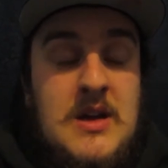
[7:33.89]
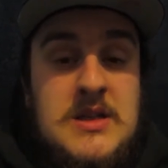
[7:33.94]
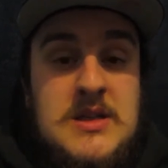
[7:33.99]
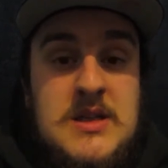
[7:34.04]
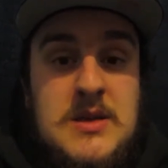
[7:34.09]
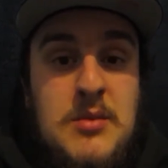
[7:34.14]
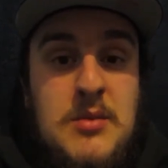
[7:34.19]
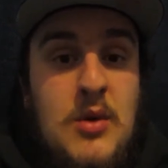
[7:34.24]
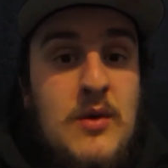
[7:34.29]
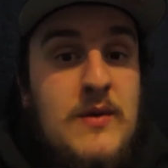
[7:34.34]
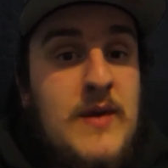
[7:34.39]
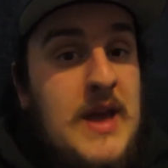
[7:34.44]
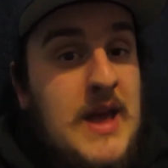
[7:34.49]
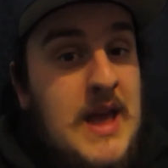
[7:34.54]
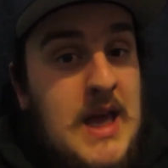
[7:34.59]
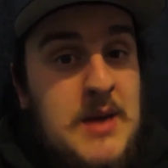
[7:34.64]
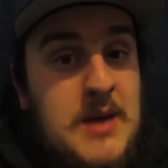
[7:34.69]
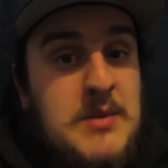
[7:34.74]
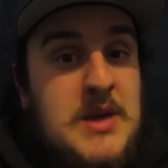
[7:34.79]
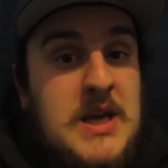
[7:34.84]
to motivate
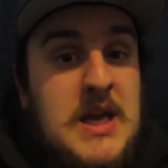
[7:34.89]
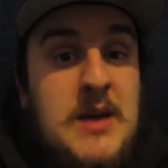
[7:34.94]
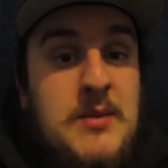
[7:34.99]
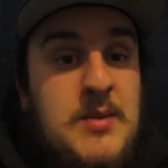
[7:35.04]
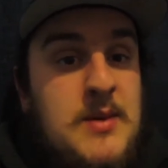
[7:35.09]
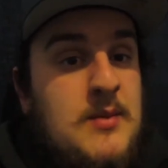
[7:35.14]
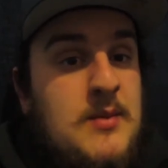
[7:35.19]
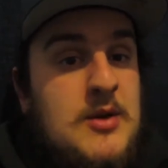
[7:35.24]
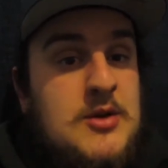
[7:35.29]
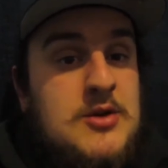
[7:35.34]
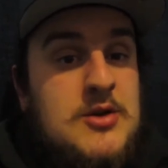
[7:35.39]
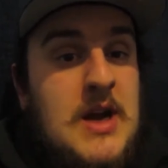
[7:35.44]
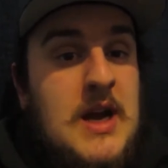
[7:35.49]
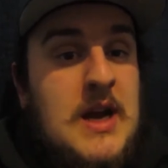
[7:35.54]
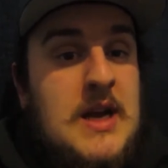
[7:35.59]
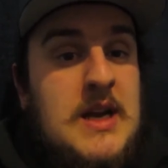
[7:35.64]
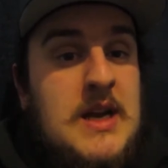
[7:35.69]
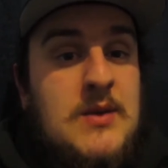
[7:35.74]
him and keep him on track.